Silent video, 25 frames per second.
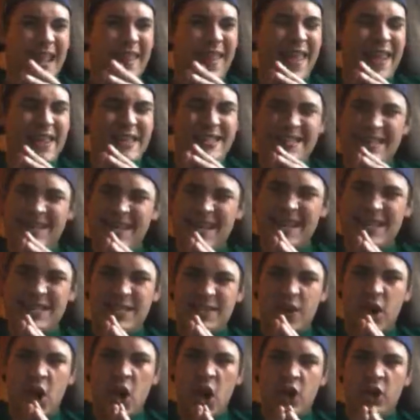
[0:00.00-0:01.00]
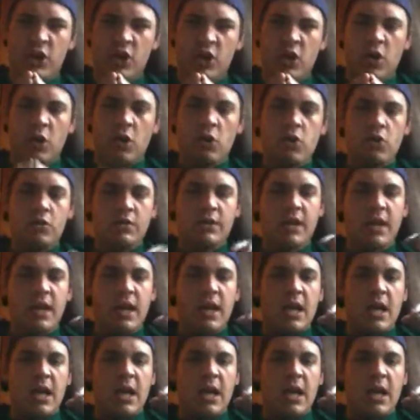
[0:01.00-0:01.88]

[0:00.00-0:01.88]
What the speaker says: I think 6 of the Heart Gold.